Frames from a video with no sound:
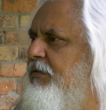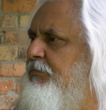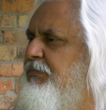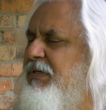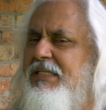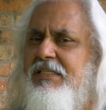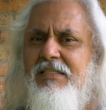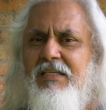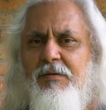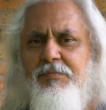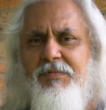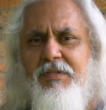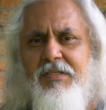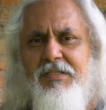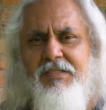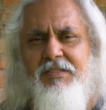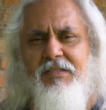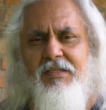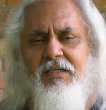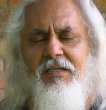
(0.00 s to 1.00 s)
beats up
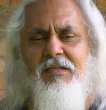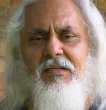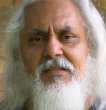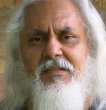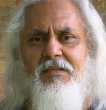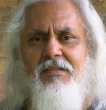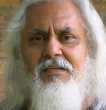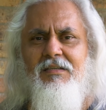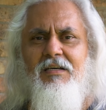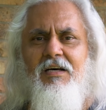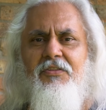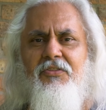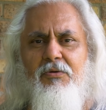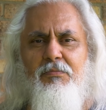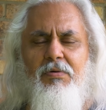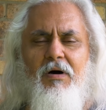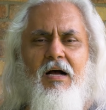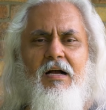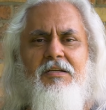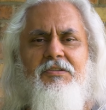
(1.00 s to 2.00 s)
this other
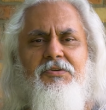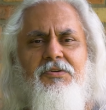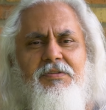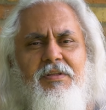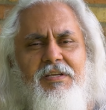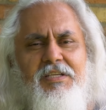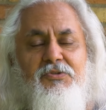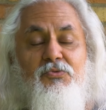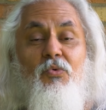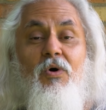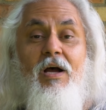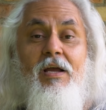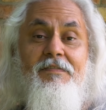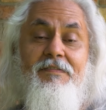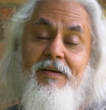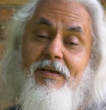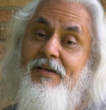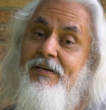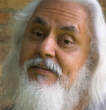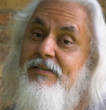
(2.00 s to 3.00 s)
boxer that his wife
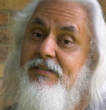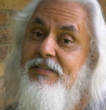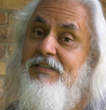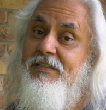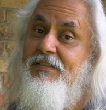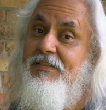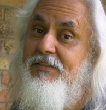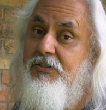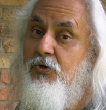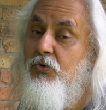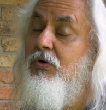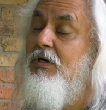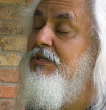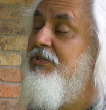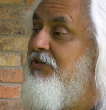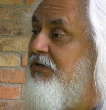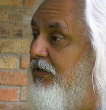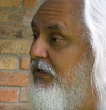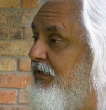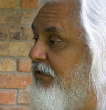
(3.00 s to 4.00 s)
had a
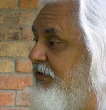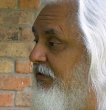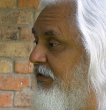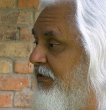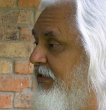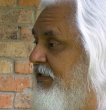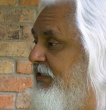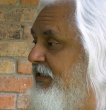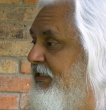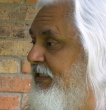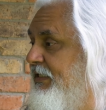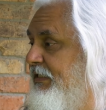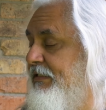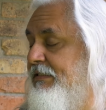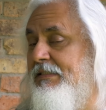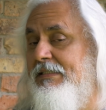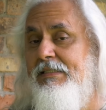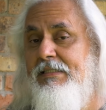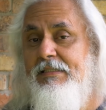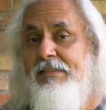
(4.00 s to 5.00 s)
crush on, and
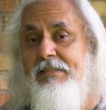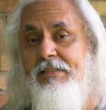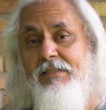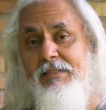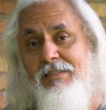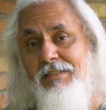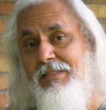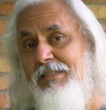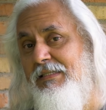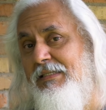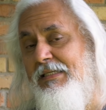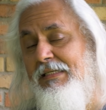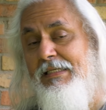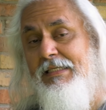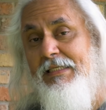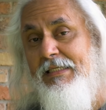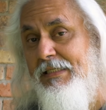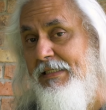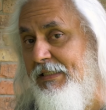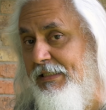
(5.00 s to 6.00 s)
said,
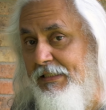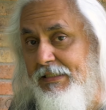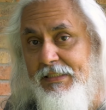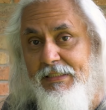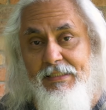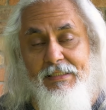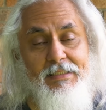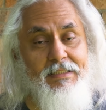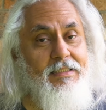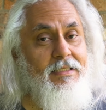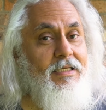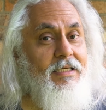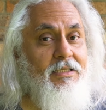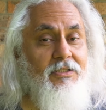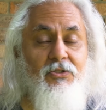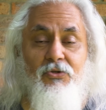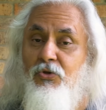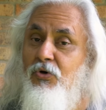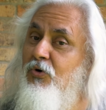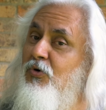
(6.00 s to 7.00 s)

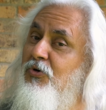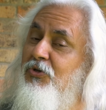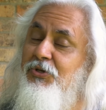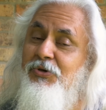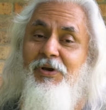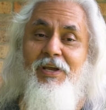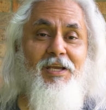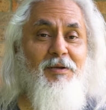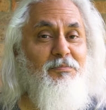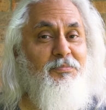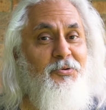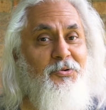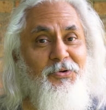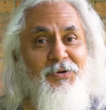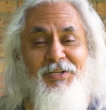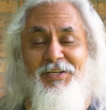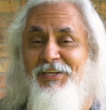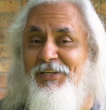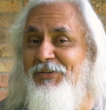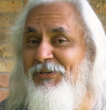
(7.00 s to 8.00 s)
you ain't
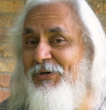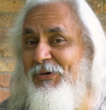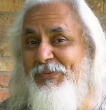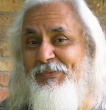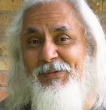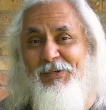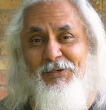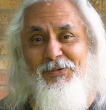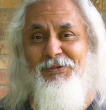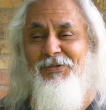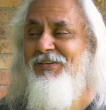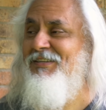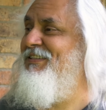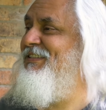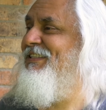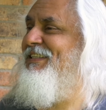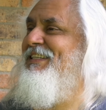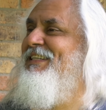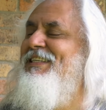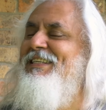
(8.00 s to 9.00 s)
pretty no more.
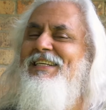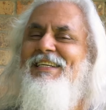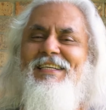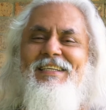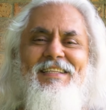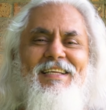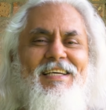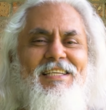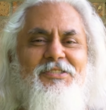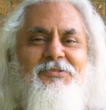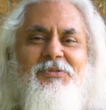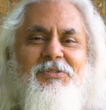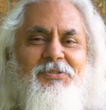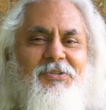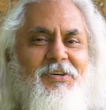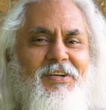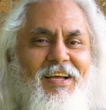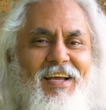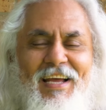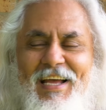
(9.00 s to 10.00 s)
And that's what's
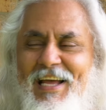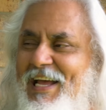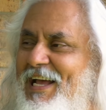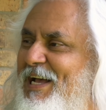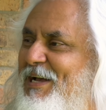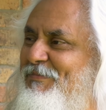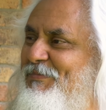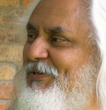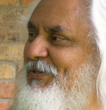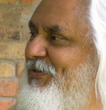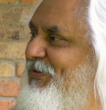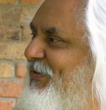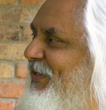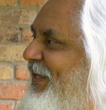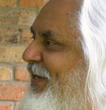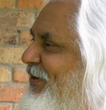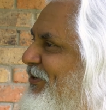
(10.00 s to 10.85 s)
going to happen to that